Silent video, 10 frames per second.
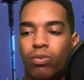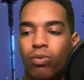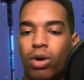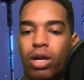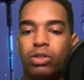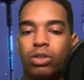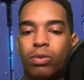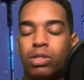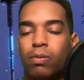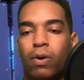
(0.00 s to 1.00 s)
what else are
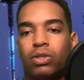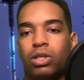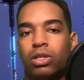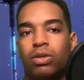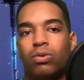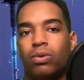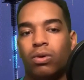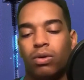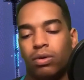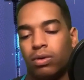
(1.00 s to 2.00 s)
we supposed to do?
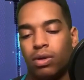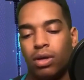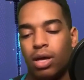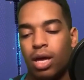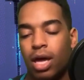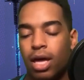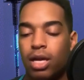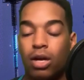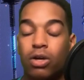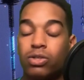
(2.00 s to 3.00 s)

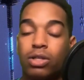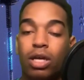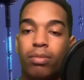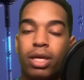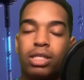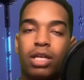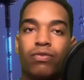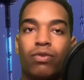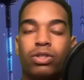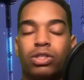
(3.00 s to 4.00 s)
And it also doesn't make sense
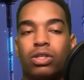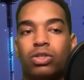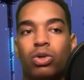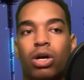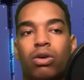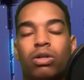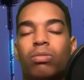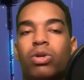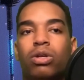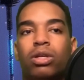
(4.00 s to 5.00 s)
for us to destroy our own
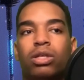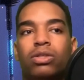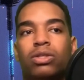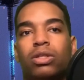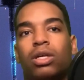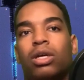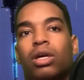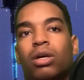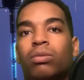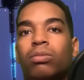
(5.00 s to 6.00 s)
communities.
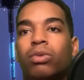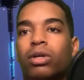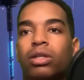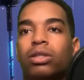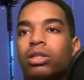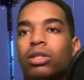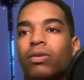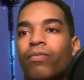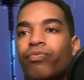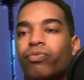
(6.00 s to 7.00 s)
But
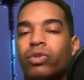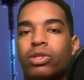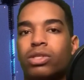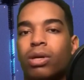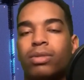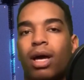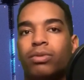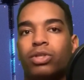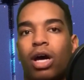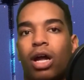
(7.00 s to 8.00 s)

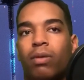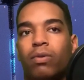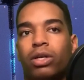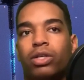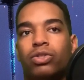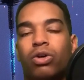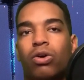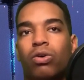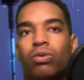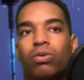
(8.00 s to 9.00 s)
sometimes you're not able to
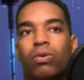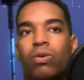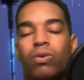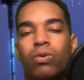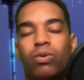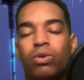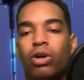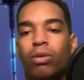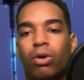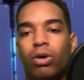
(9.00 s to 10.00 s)
control
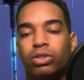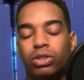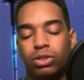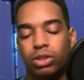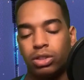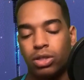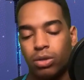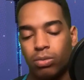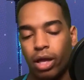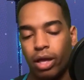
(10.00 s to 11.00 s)
your emotions
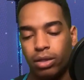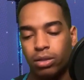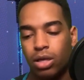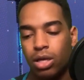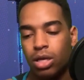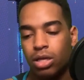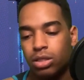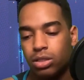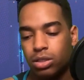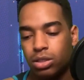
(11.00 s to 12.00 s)

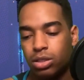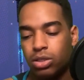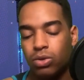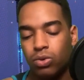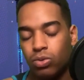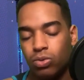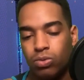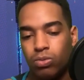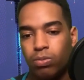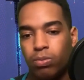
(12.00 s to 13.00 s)

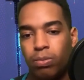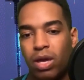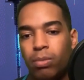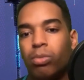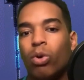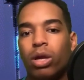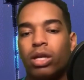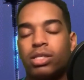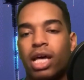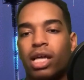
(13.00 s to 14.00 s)
to pinpoint
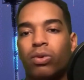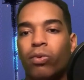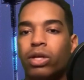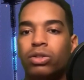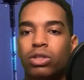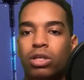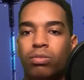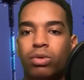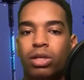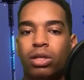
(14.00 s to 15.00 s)
exactly where you
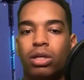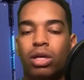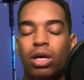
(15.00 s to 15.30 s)
should be